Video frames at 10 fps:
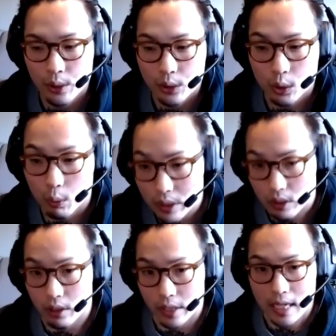So with
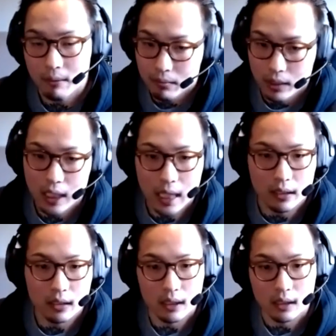all of that,
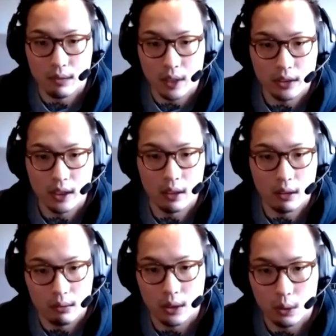yes, it's volatile.
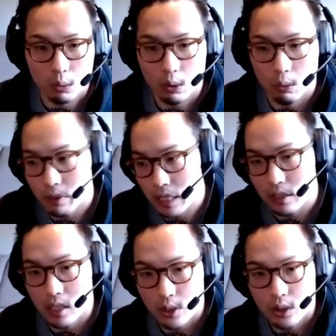You will get
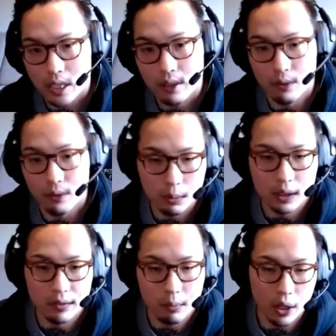contracted for a
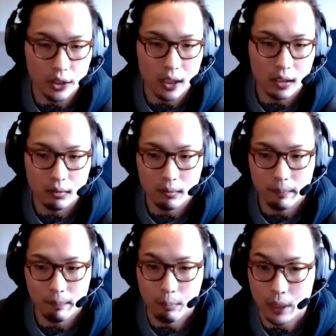specific project,
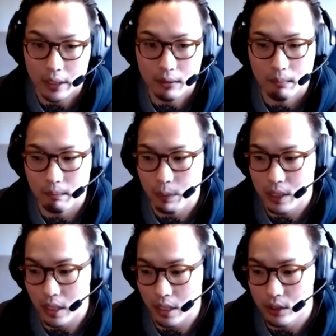but
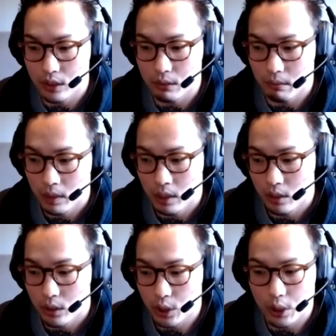because
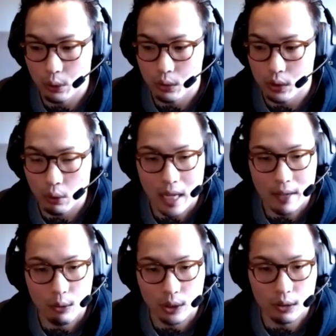studios don't have
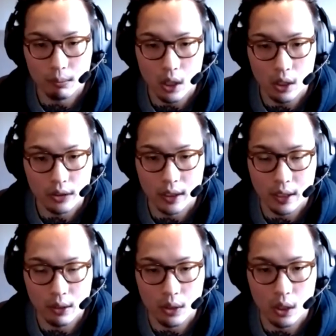crystal balls and they
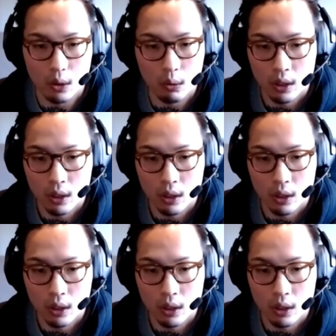don't know